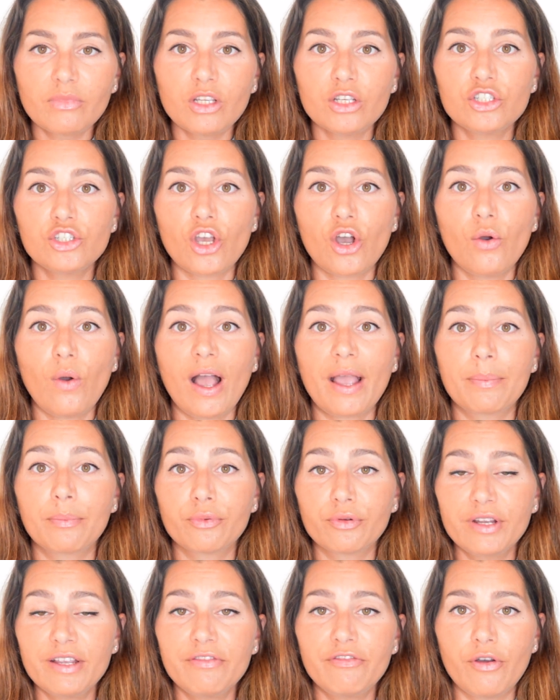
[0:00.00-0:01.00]
So I
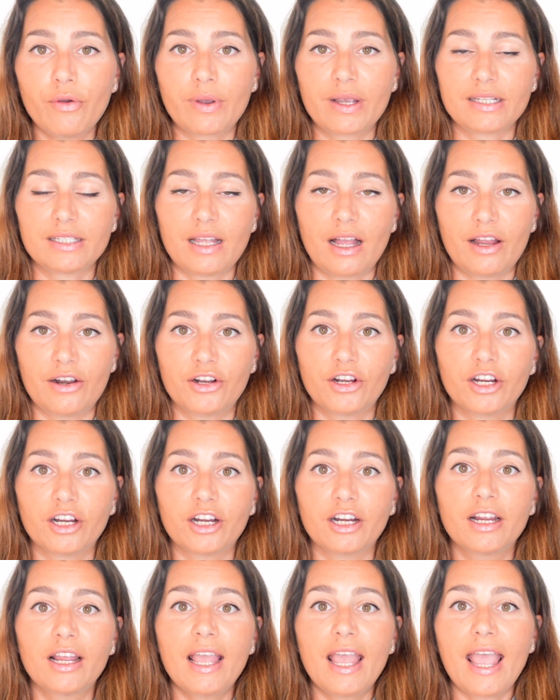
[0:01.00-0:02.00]
pre-focused on
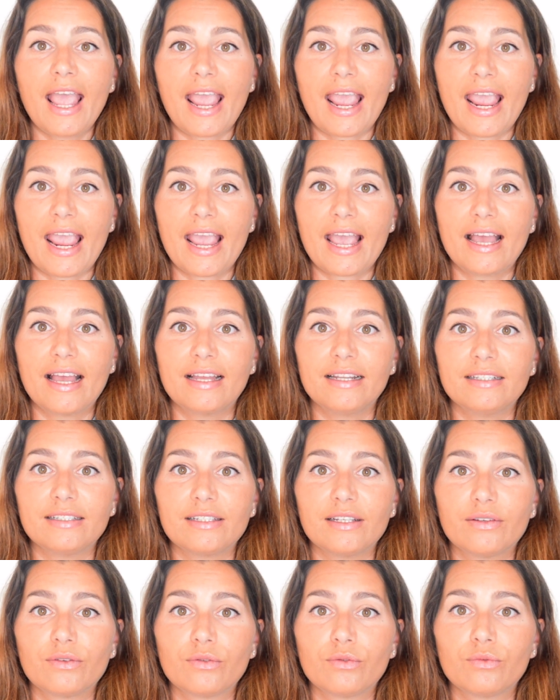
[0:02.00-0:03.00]
her,
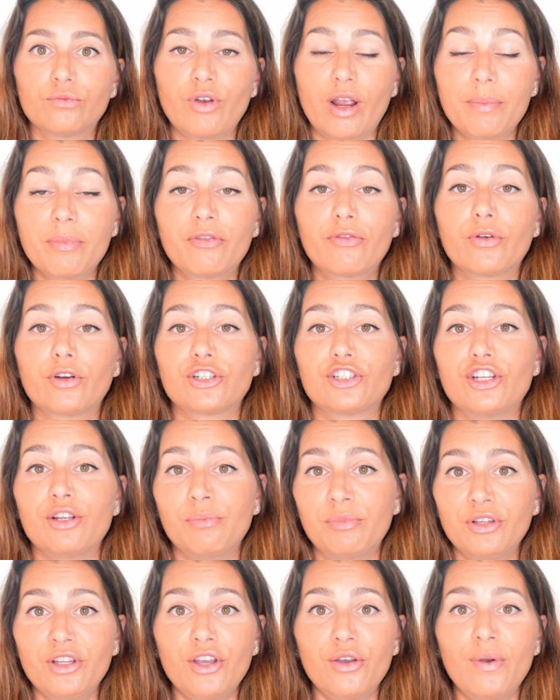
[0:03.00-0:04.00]
and right before she
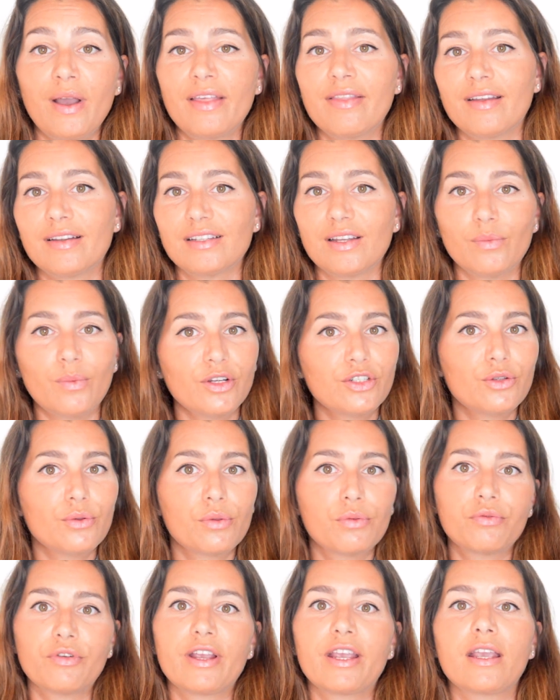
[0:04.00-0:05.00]
blew, and then said 1,
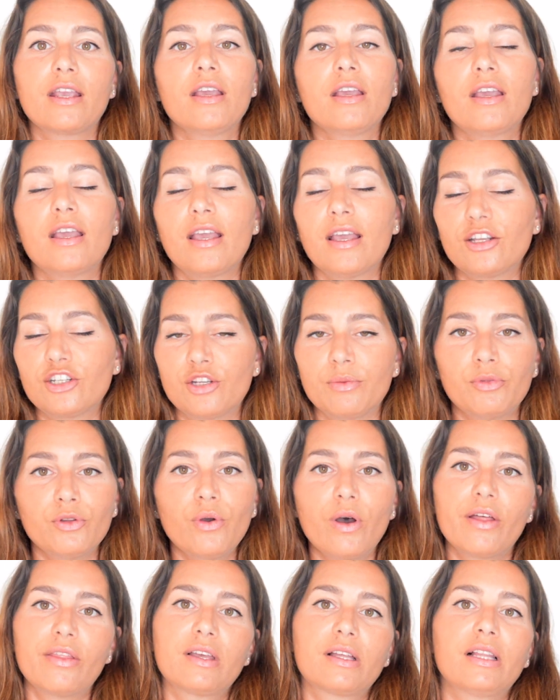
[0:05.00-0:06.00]
2, 3, she
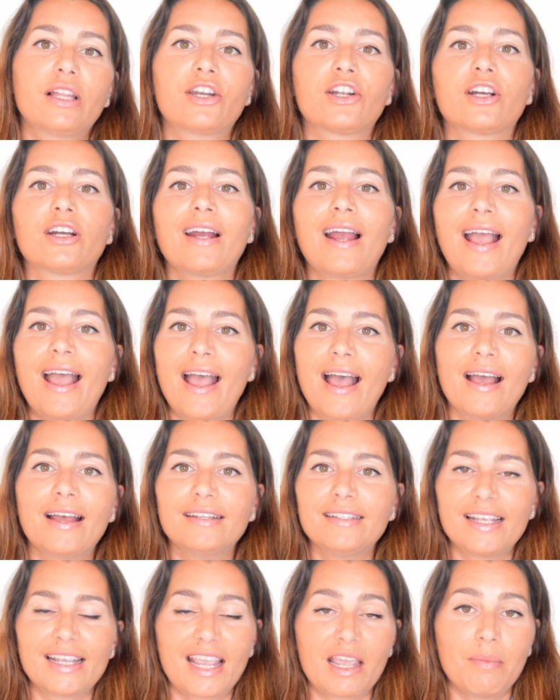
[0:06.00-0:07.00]
blew all the glitter
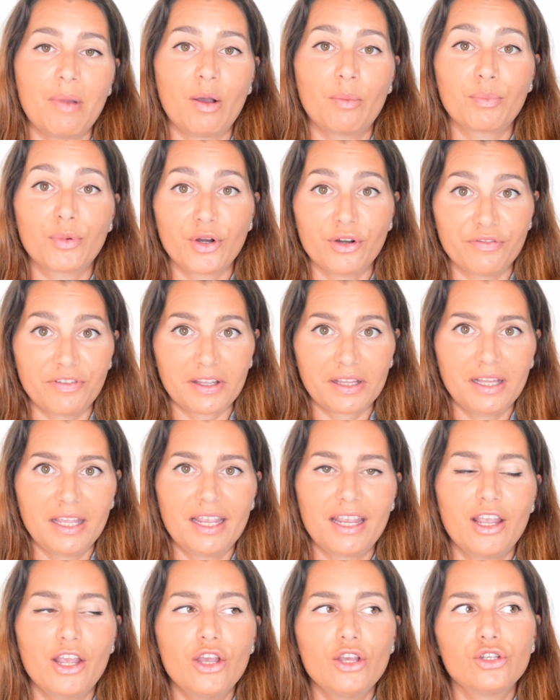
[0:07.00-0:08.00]
and it came out
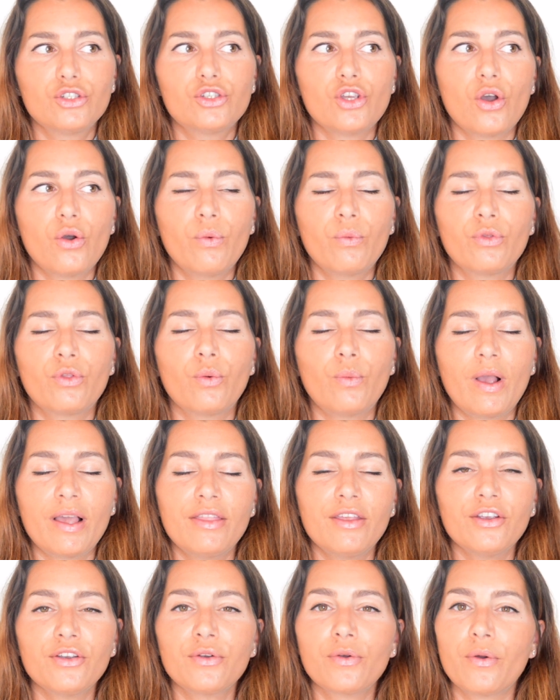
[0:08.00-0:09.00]
perfectly. So the way
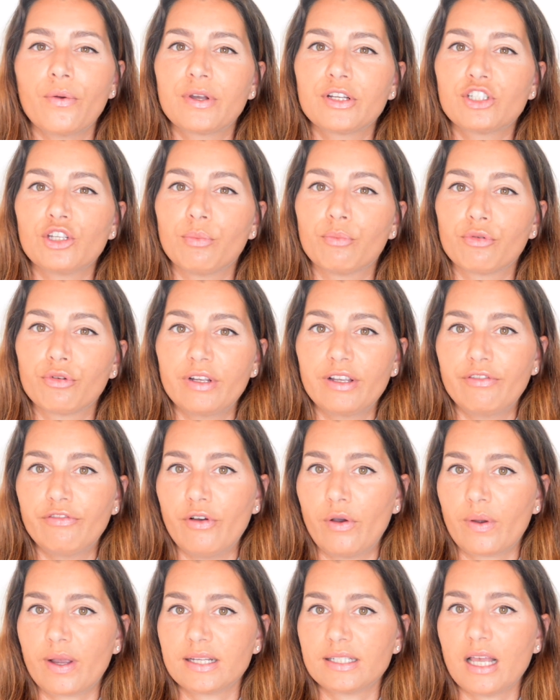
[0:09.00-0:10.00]
that you're going to
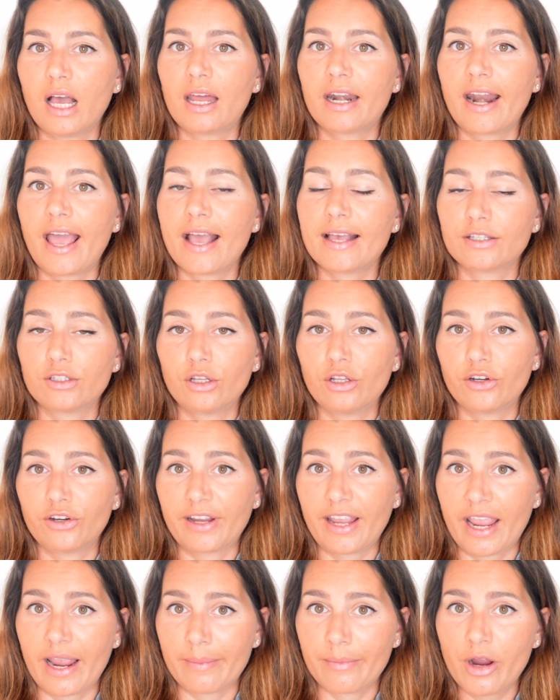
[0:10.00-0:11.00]
pre-focus on an
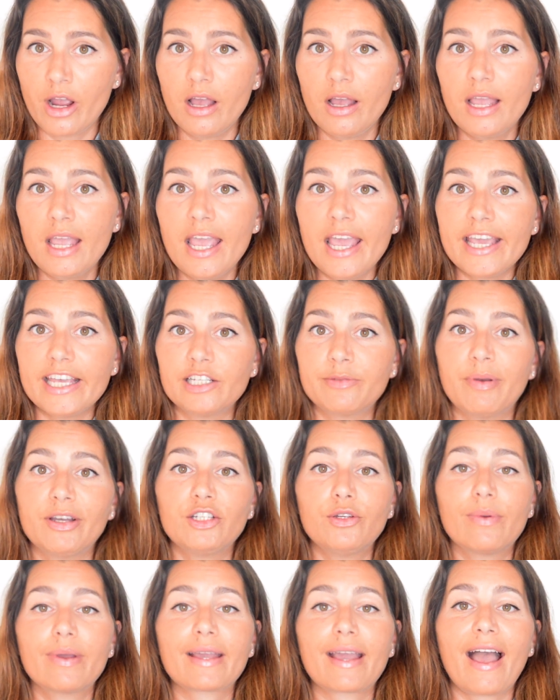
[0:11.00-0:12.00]
SLR camera is by
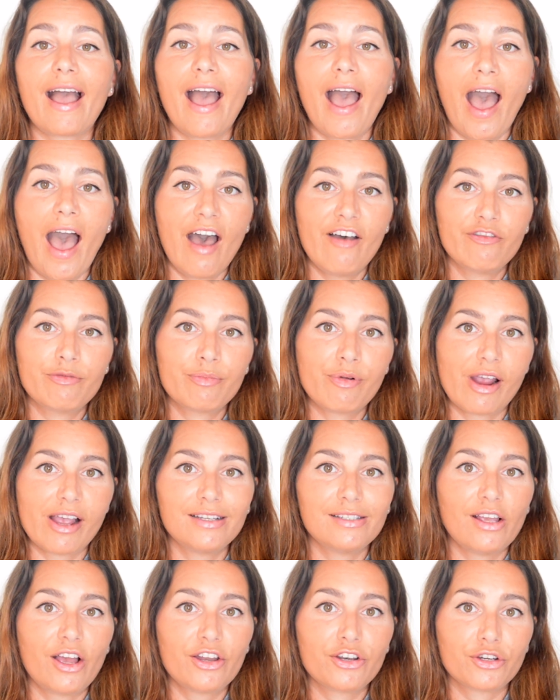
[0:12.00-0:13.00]
doing a half
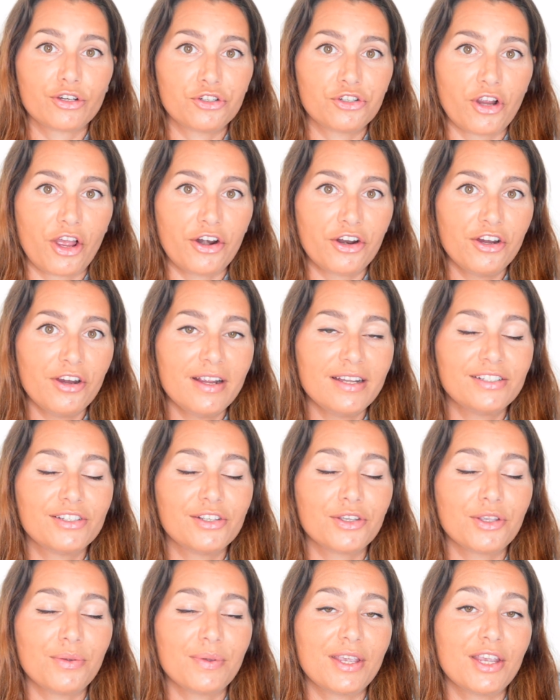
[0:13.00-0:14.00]
press on your shutter
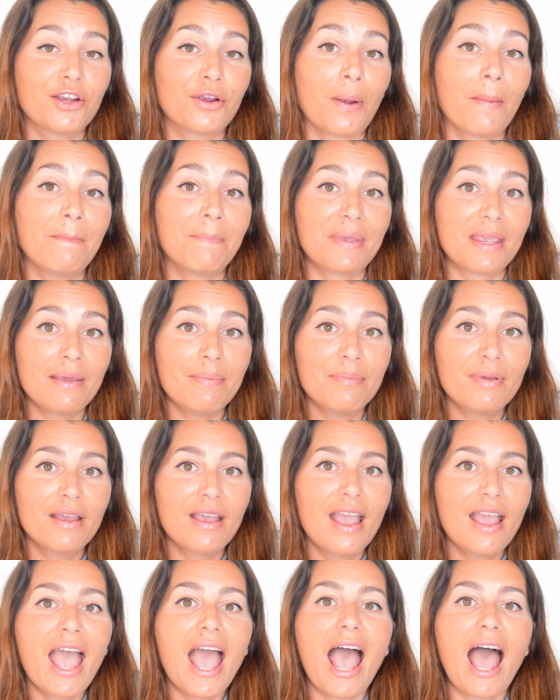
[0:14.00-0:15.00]
until you hear a beep,
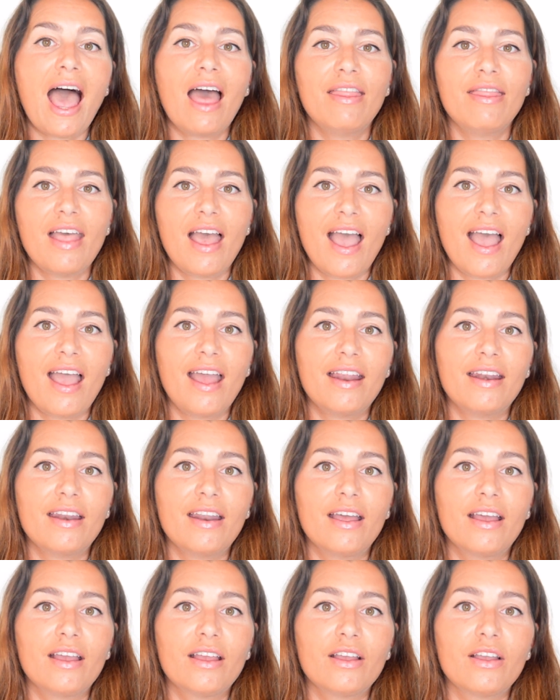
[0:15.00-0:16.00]
and
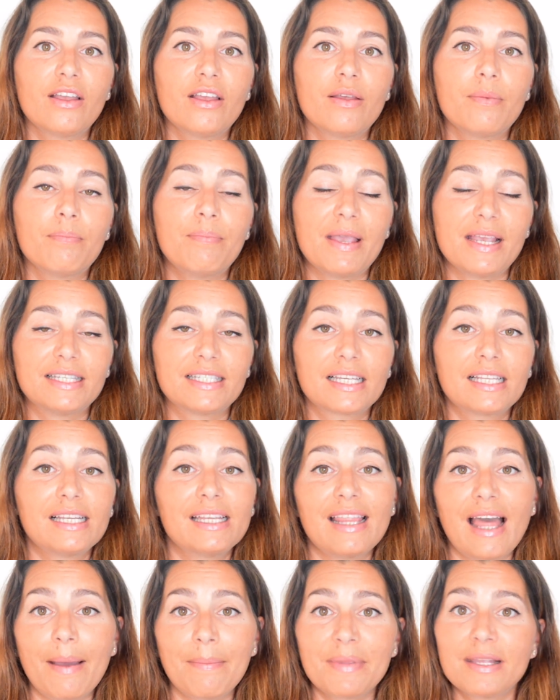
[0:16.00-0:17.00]
then
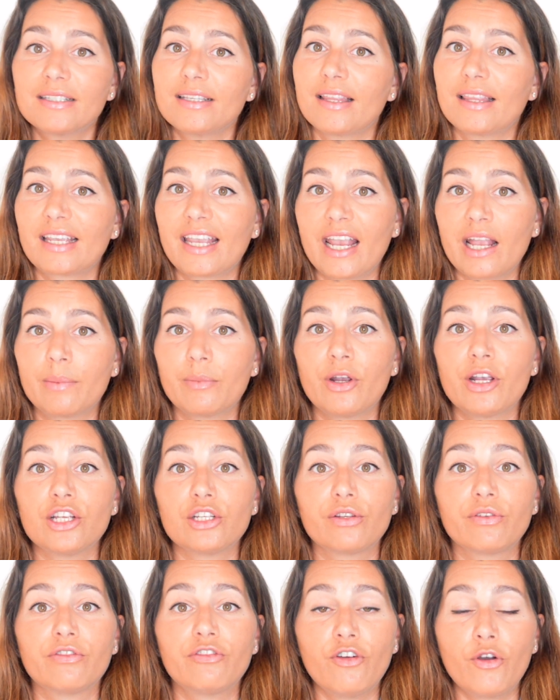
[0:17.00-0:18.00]
basically that means that the camera
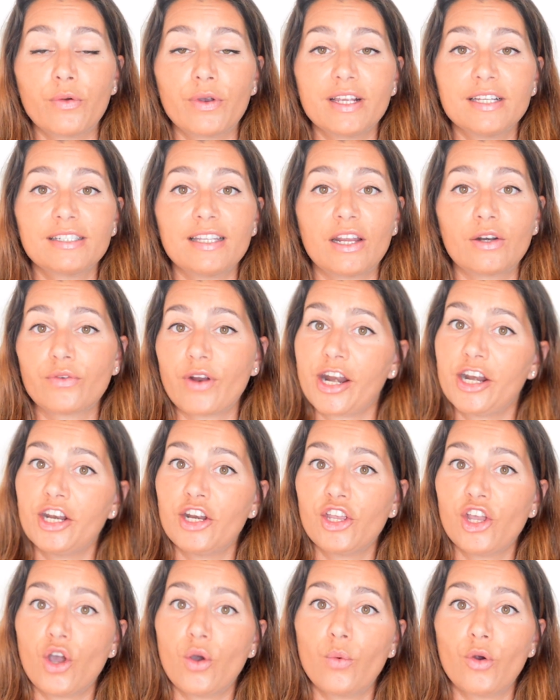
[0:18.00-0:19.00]
is focused and ready
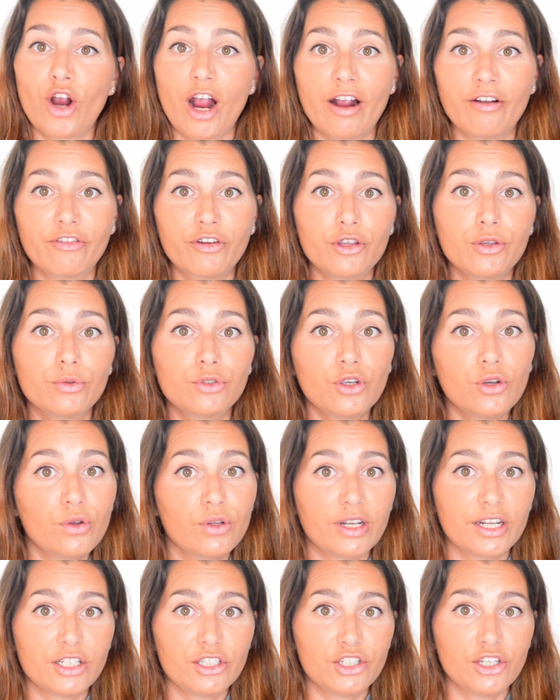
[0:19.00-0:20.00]
to go wherever you
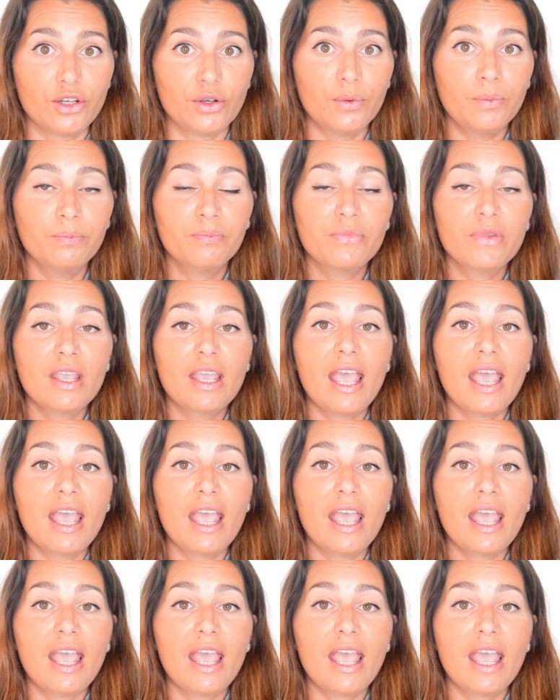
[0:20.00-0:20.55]
told it to.